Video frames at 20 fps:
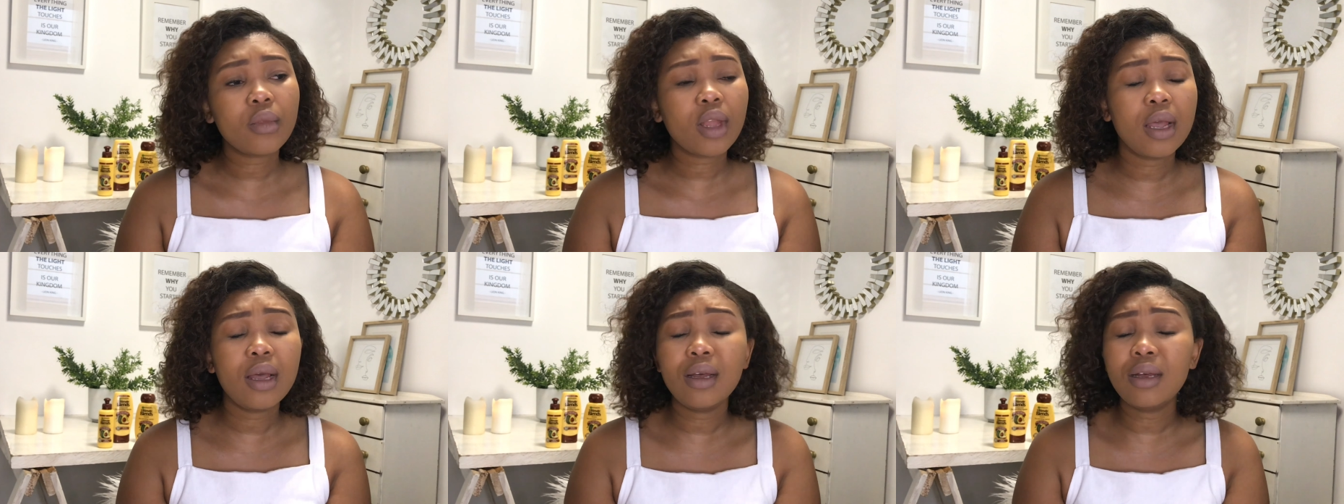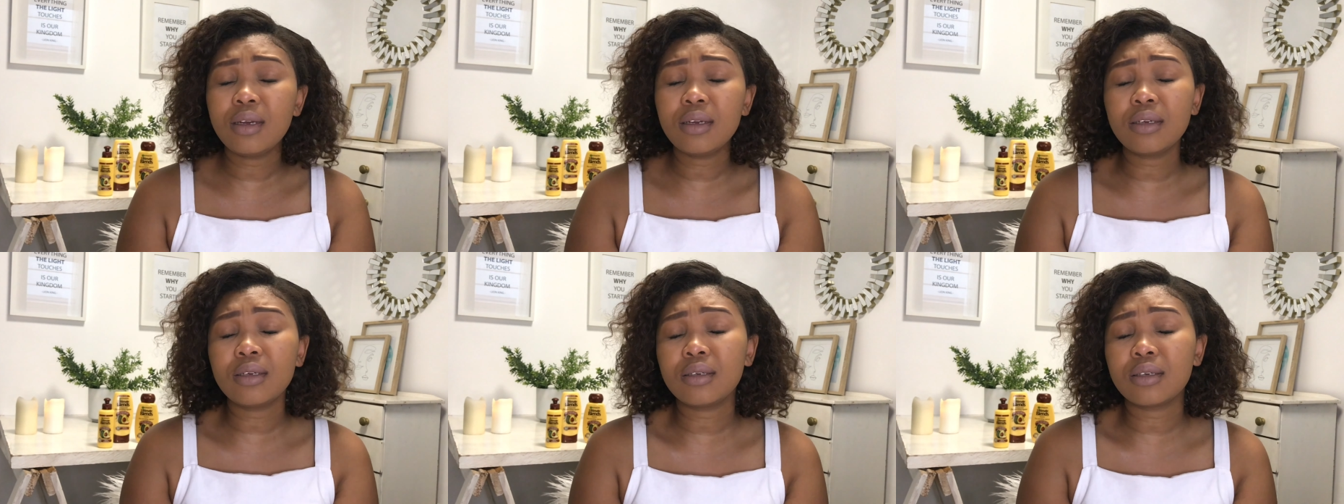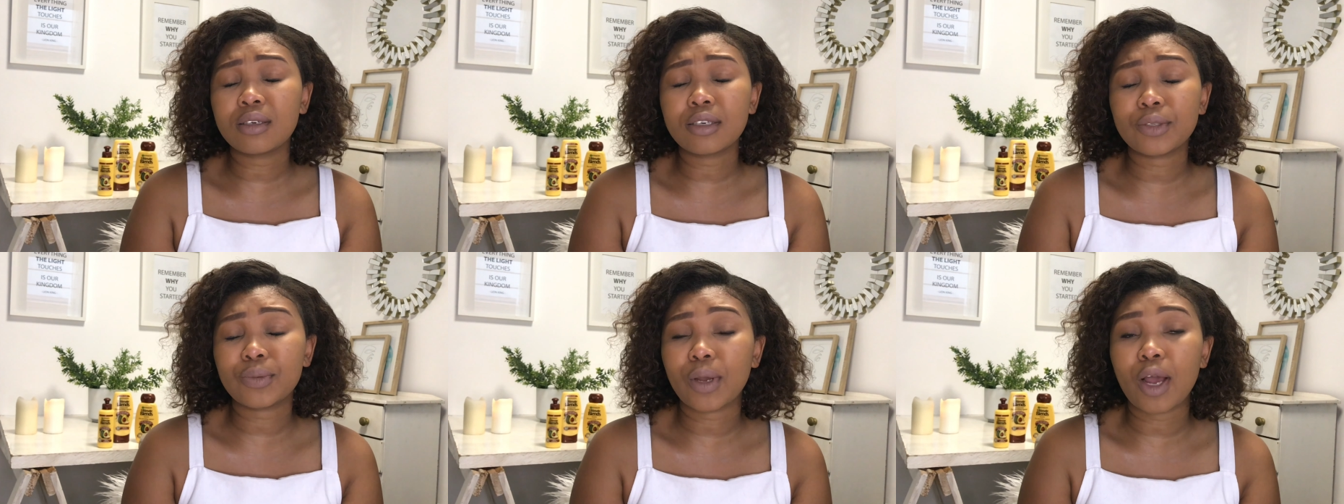
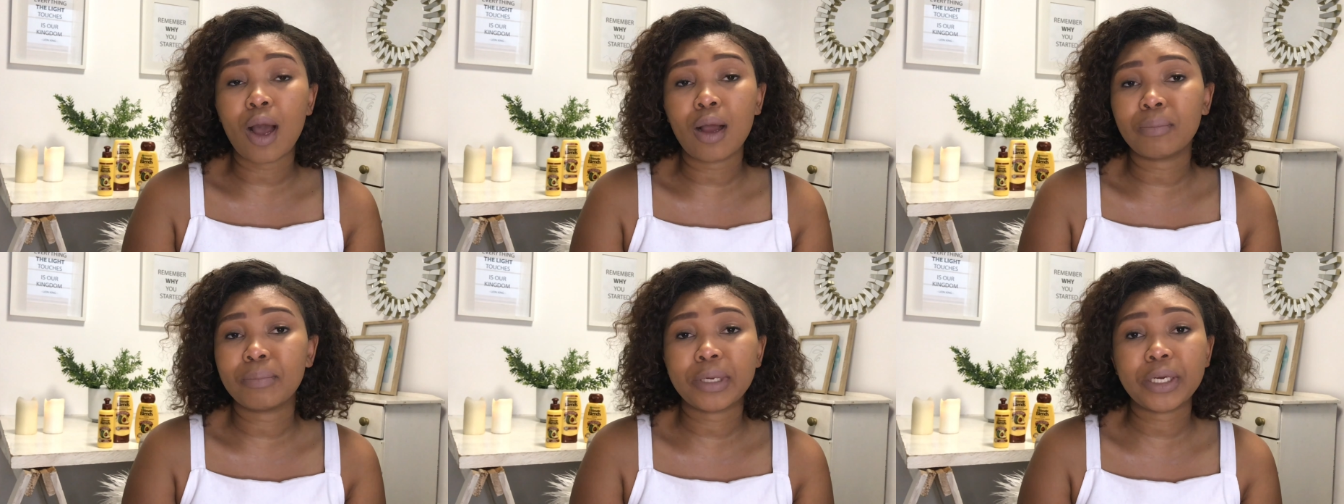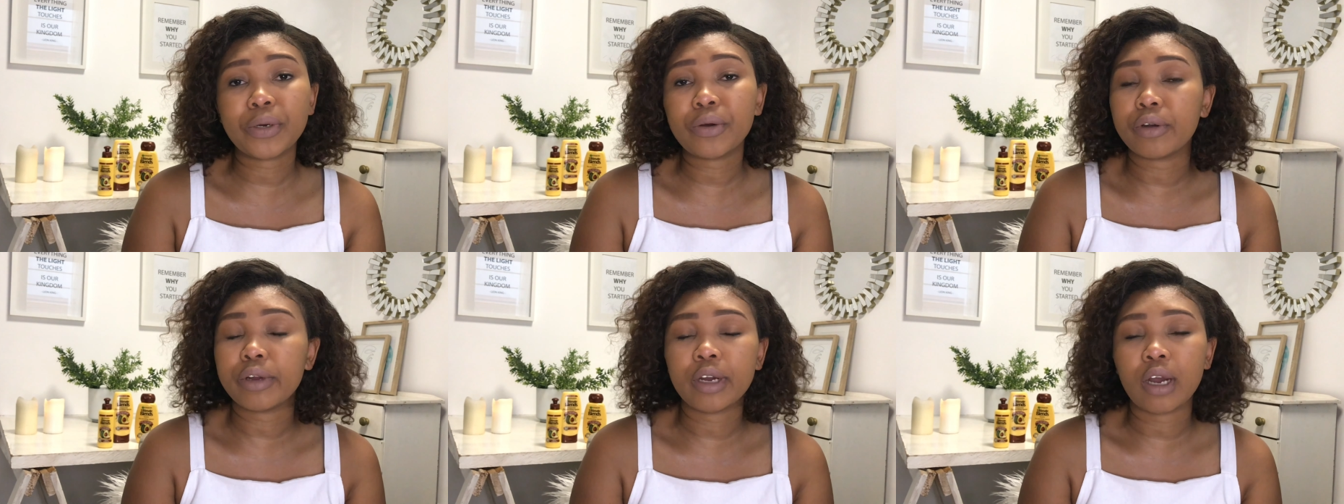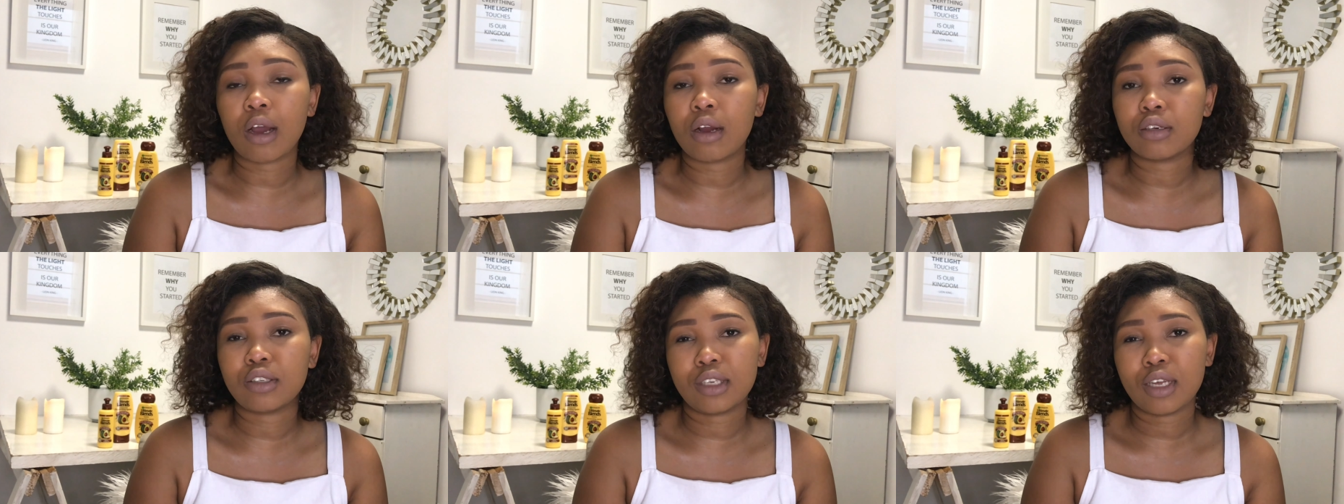because we can't be going
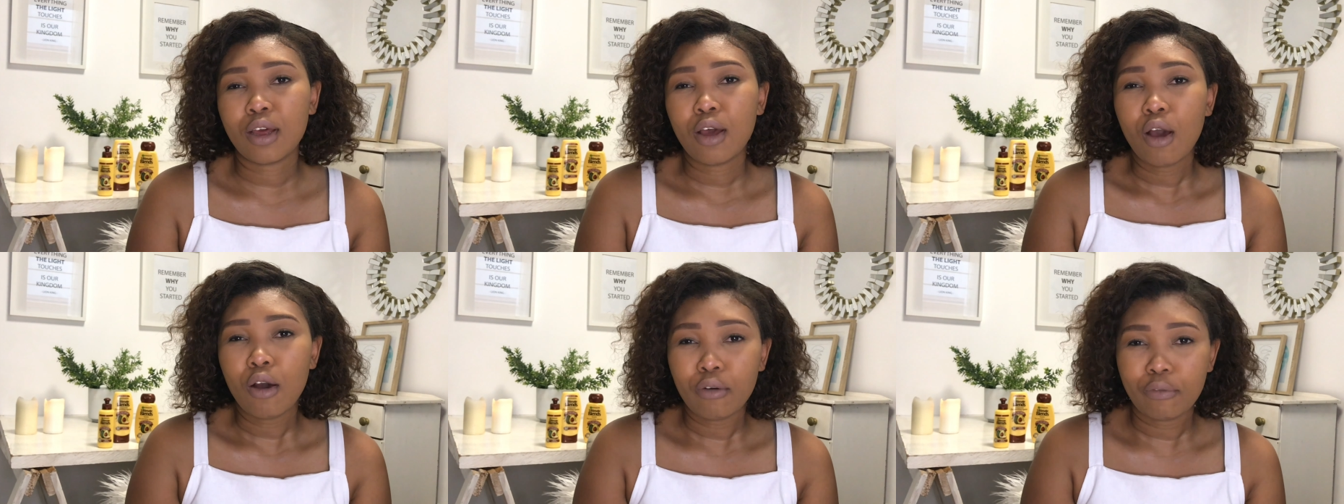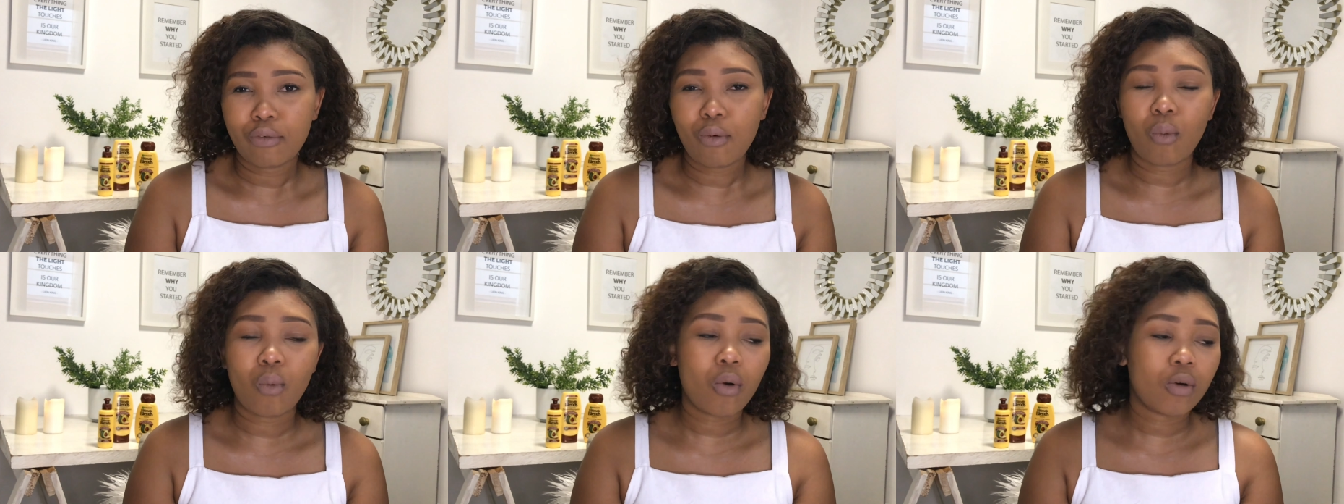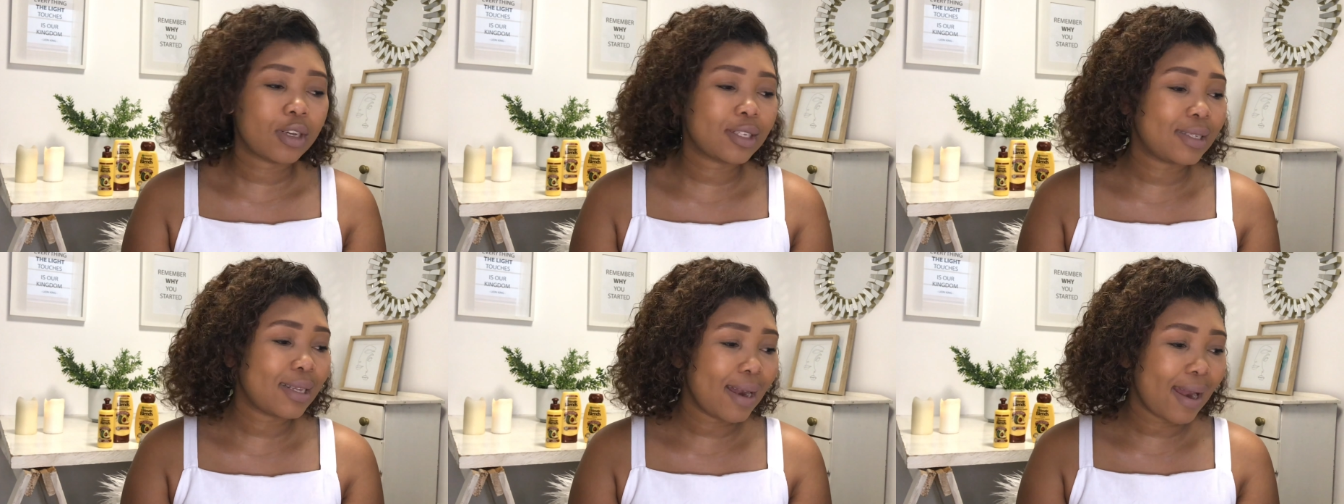out for
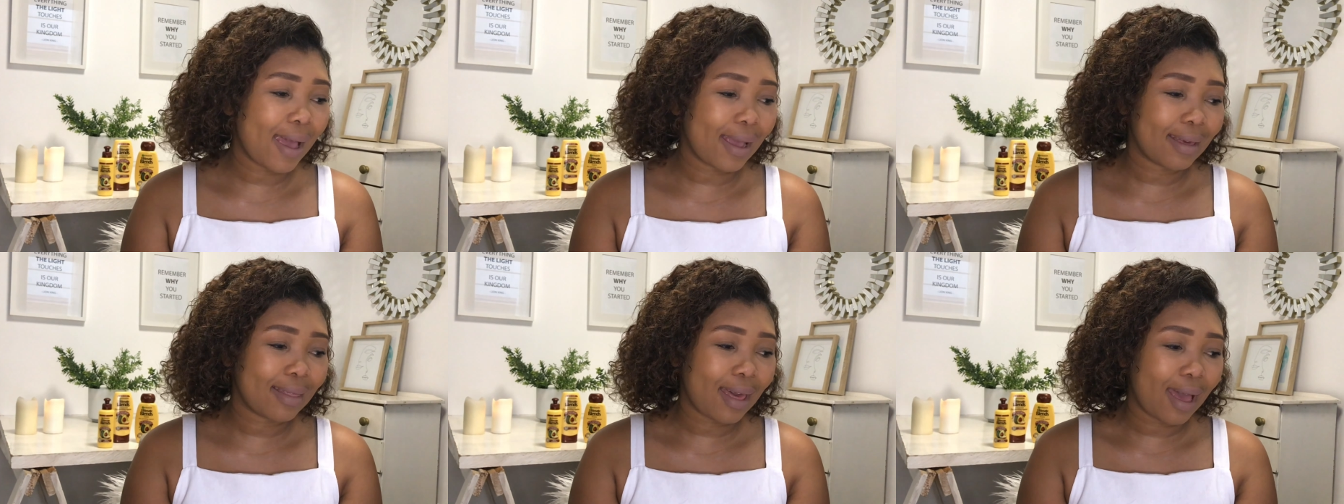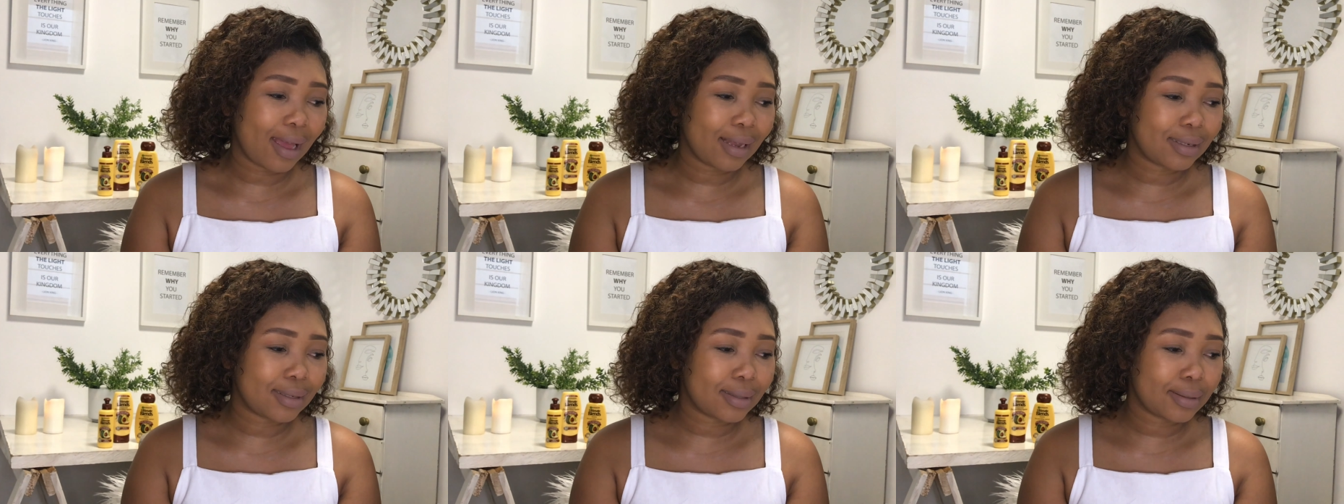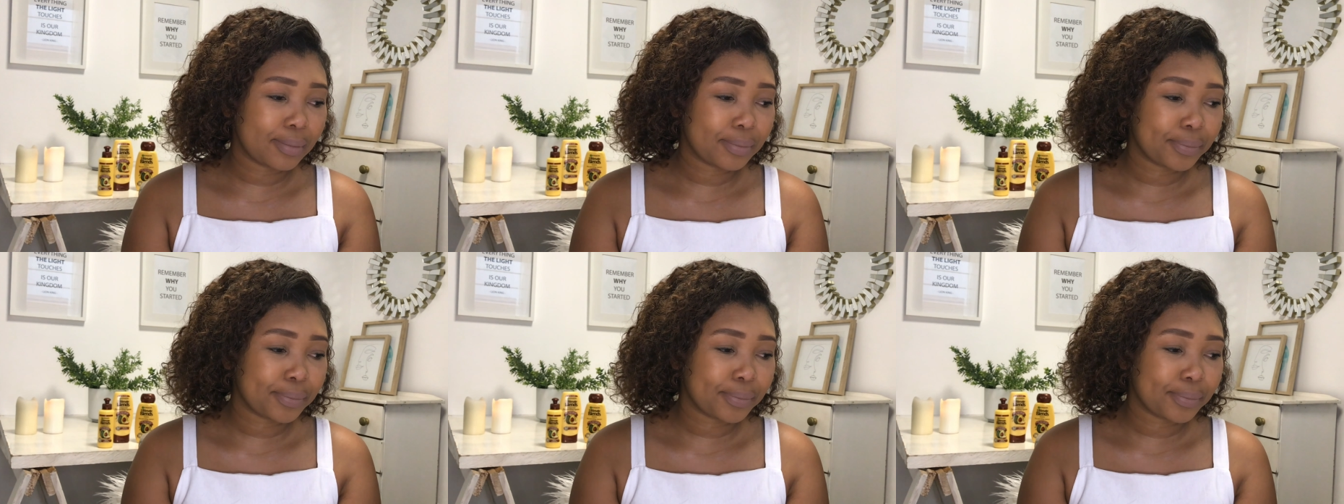walks like that.